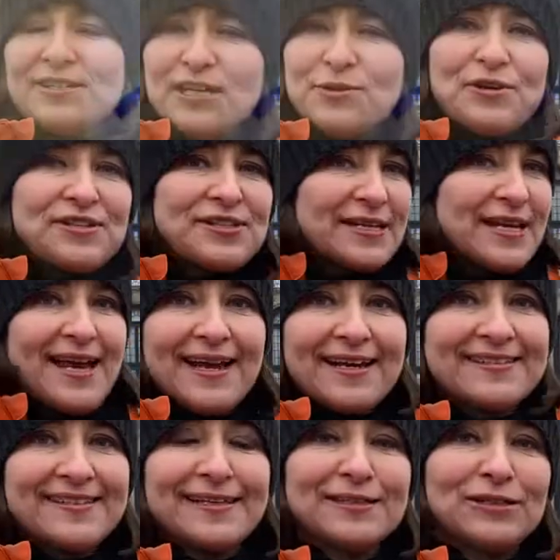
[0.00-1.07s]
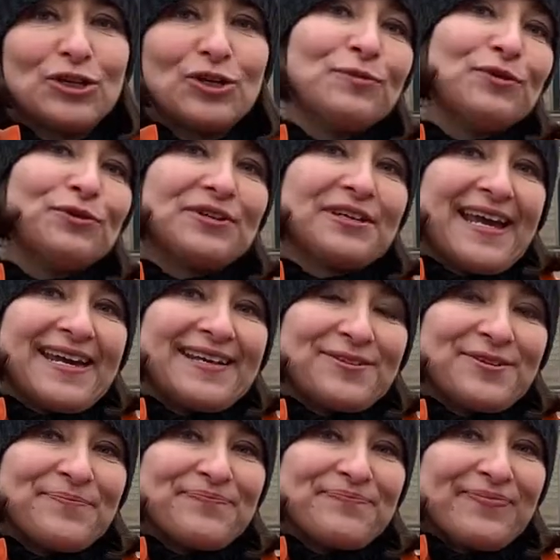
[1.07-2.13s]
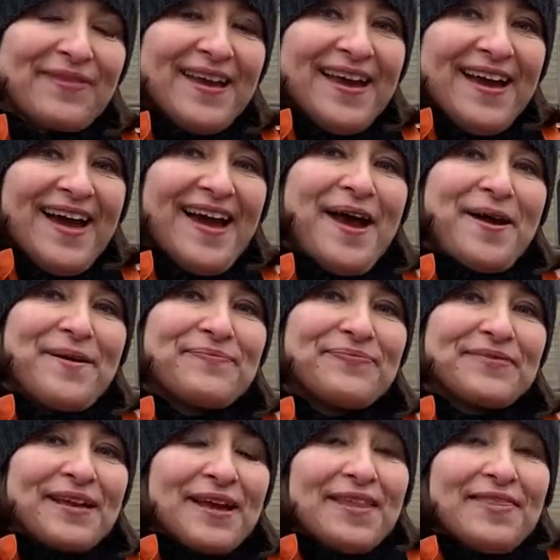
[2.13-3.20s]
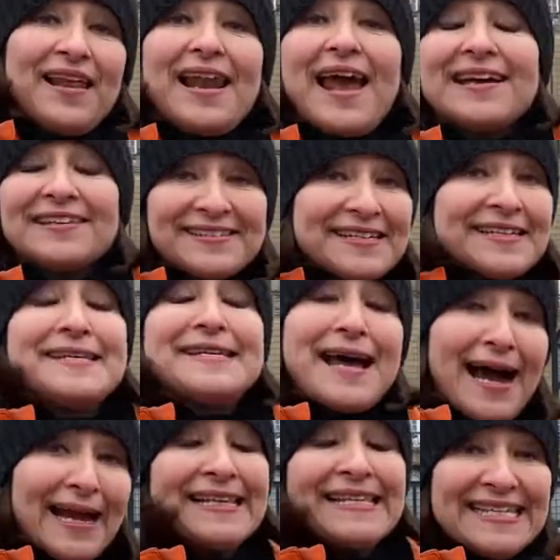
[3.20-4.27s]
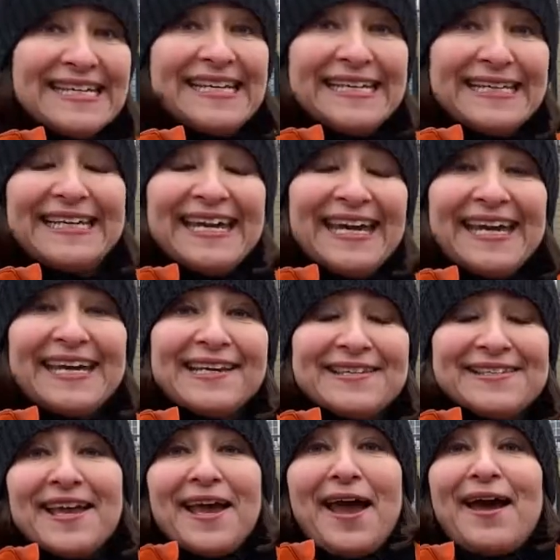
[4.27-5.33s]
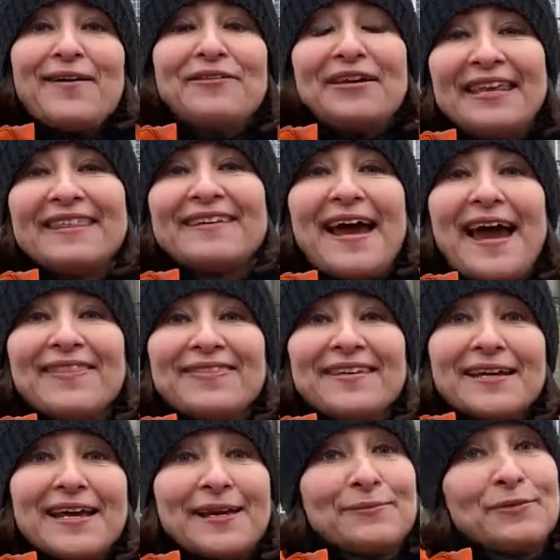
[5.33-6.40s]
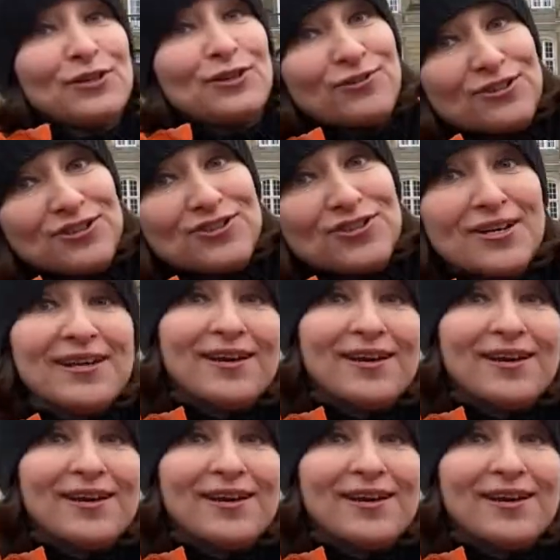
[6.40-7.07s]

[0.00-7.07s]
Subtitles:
he was an excellent communicator. The last 19 kings have either had the name Christian